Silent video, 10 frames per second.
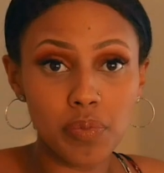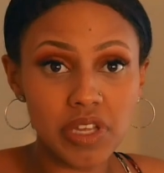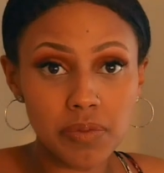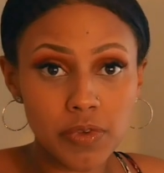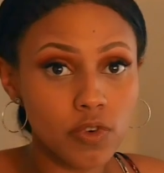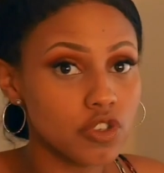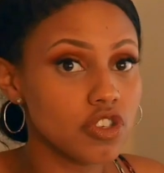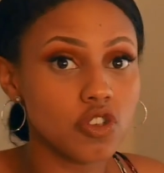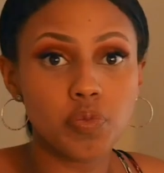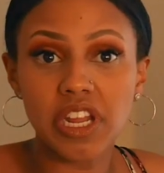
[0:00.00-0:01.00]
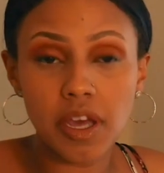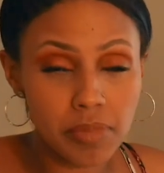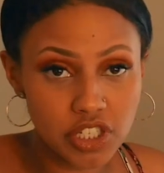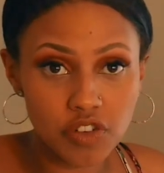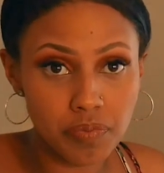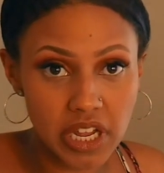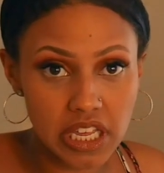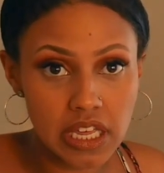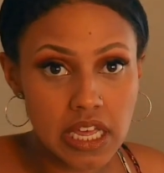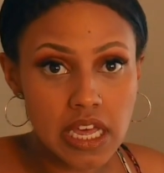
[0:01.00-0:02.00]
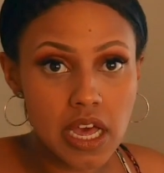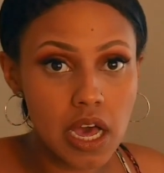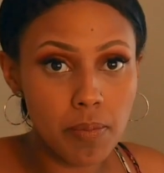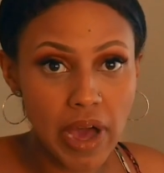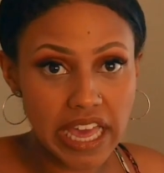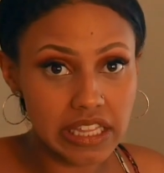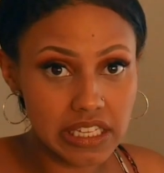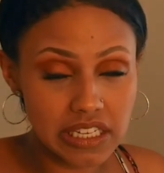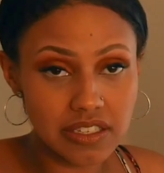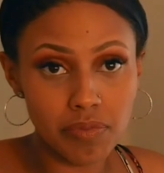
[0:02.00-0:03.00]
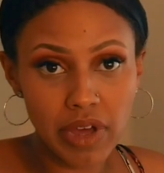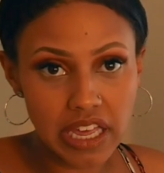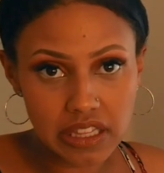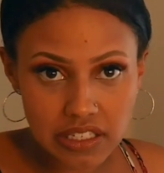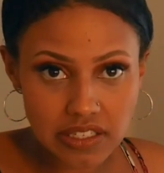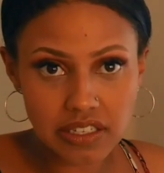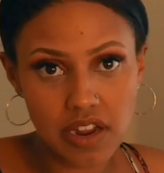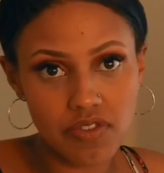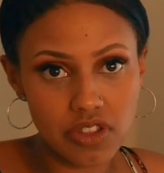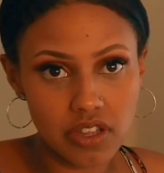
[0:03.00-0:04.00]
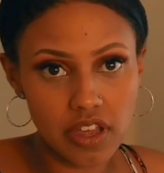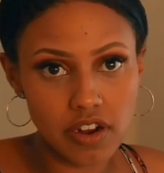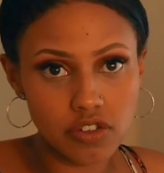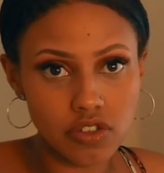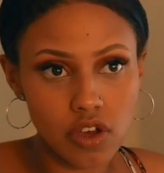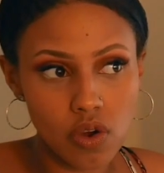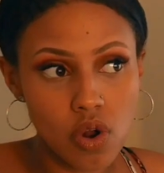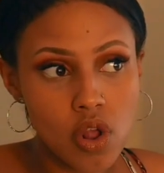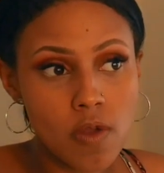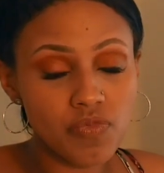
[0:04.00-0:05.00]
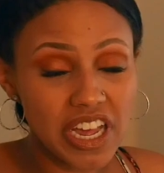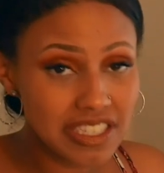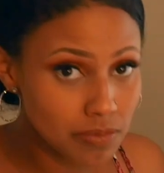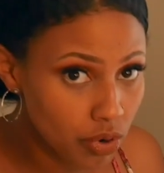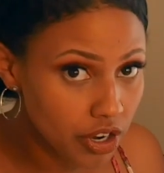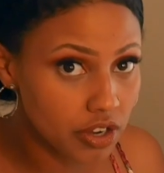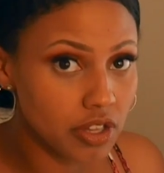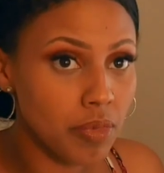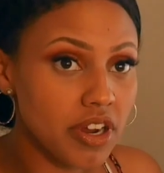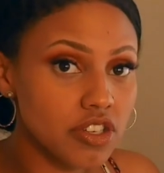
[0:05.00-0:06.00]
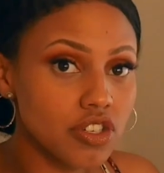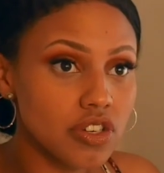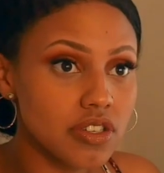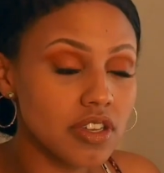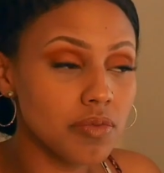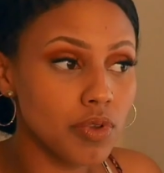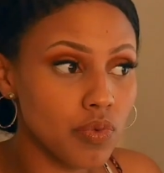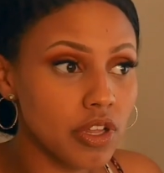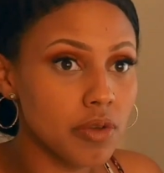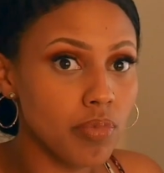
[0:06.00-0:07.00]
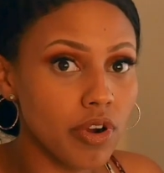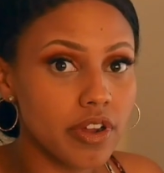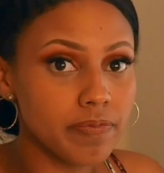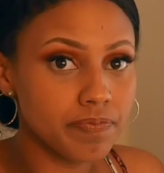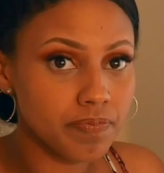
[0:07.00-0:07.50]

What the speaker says: to be before you start spending a bunch of money buying leads and buying lists and everything there. So that's important. The market you're in is going to be really important.